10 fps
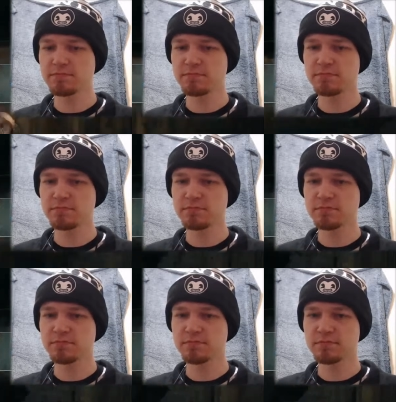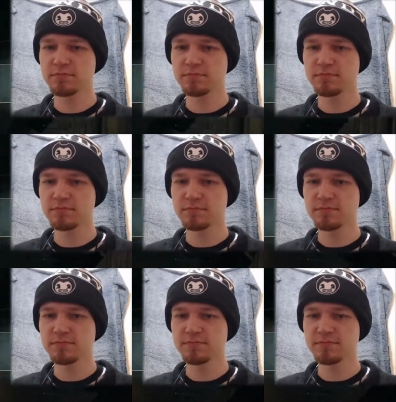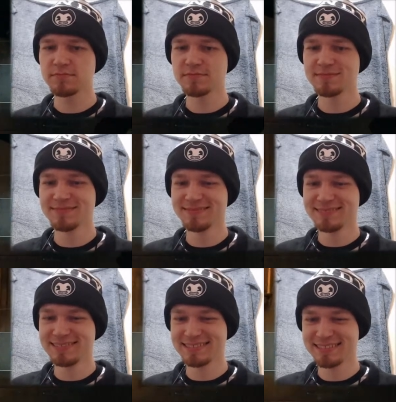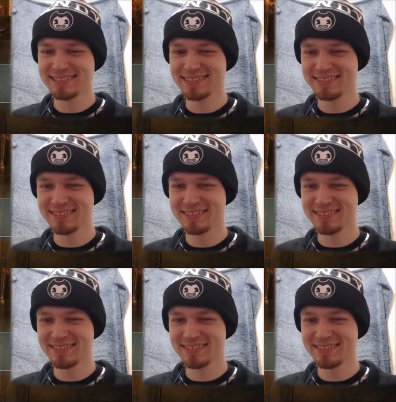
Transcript: Nothing is said.